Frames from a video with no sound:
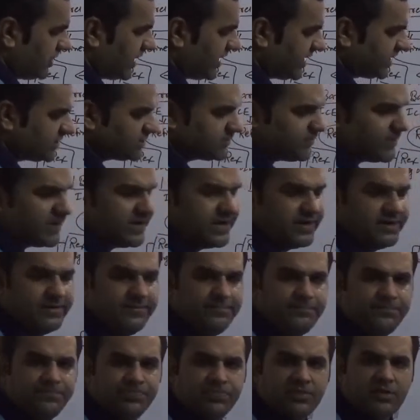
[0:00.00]
crack spread,
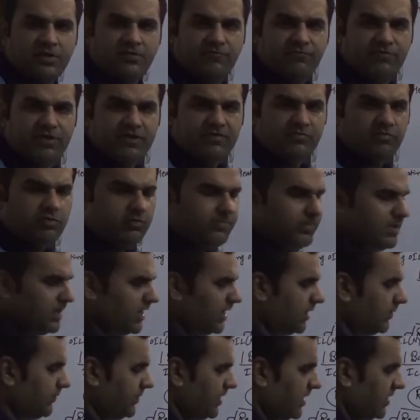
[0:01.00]
we would be
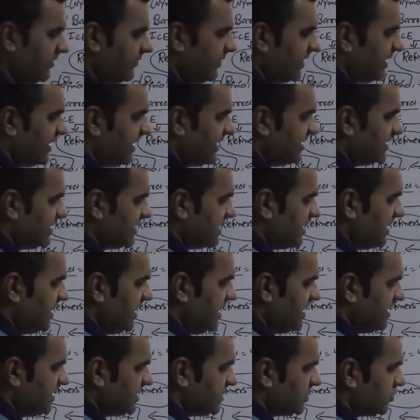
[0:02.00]
coming what is
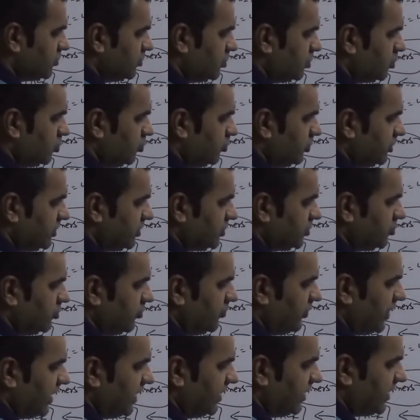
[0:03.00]

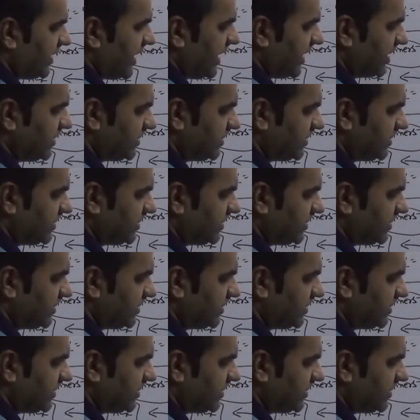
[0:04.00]
3:2:1 crack